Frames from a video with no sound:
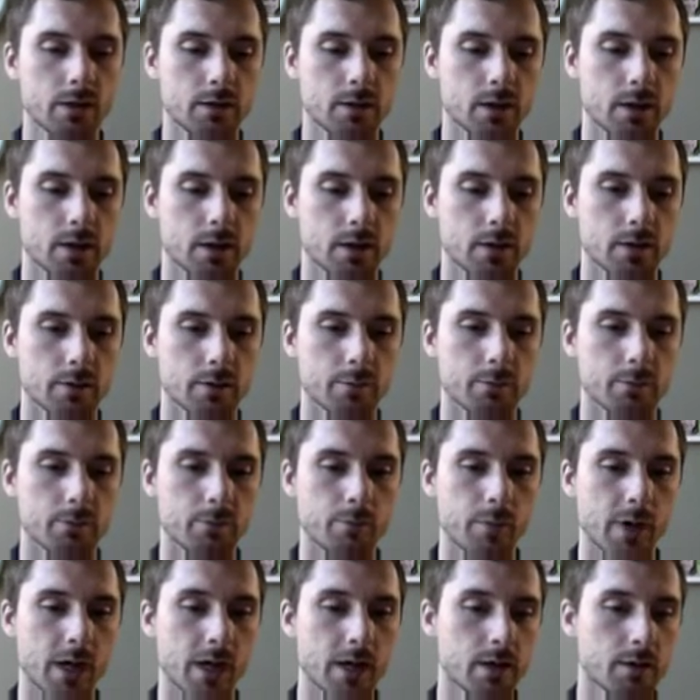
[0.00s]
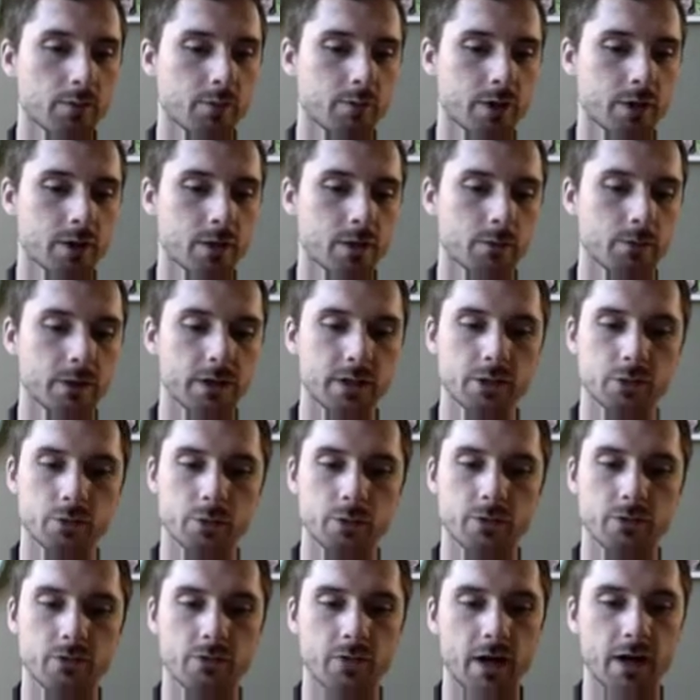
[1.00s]
A and B are each
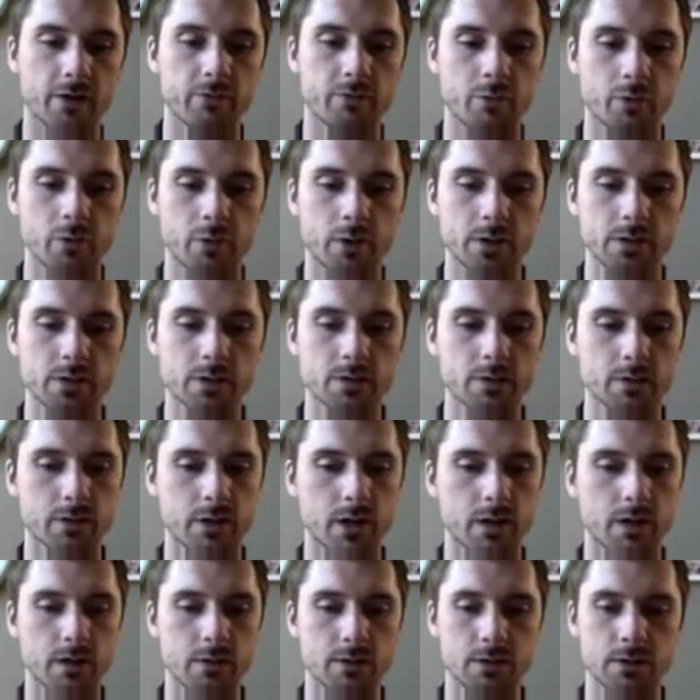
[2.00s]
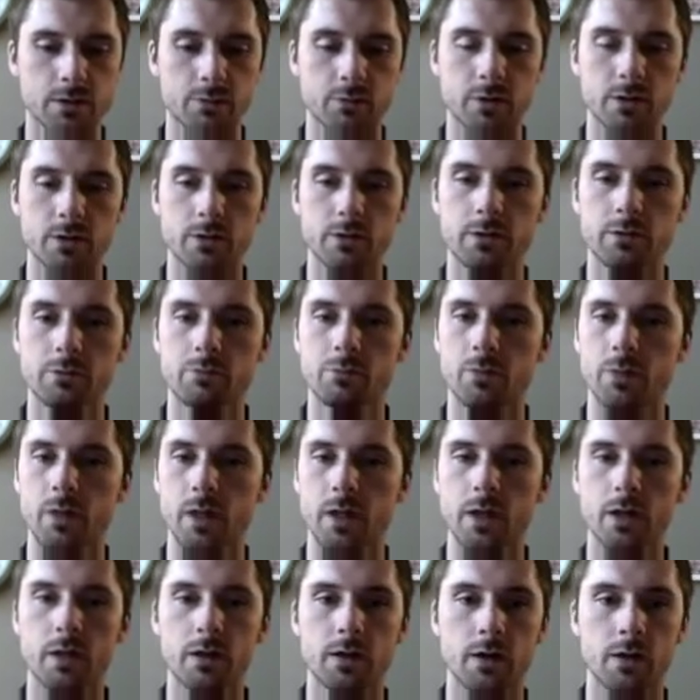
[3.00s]
worth 5 points. You got a similar
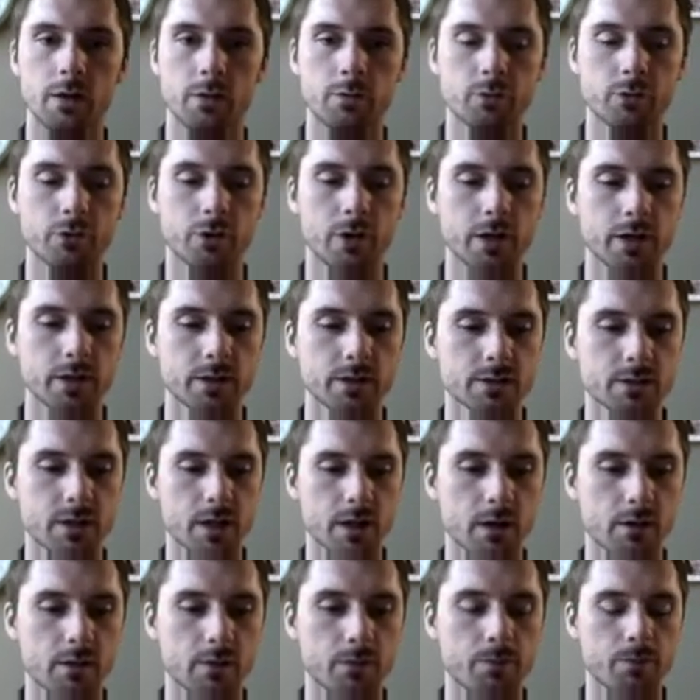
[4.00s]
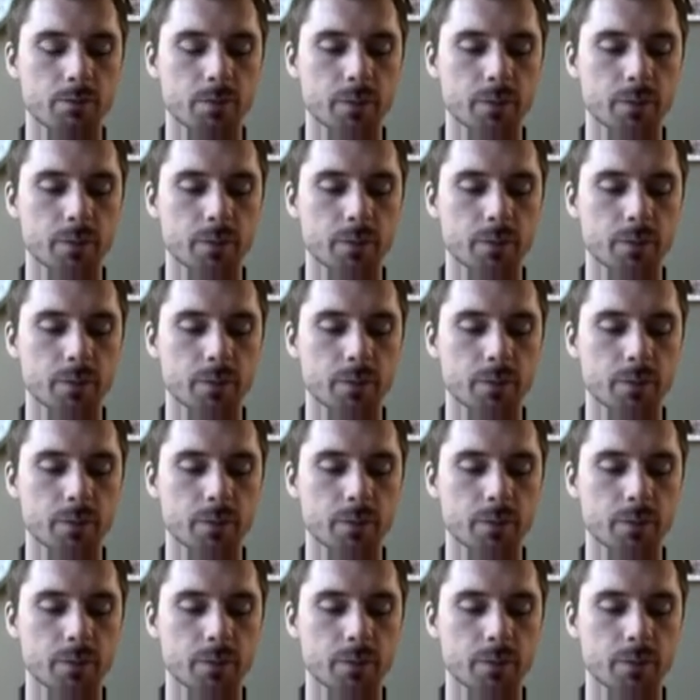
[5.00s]
grading scale.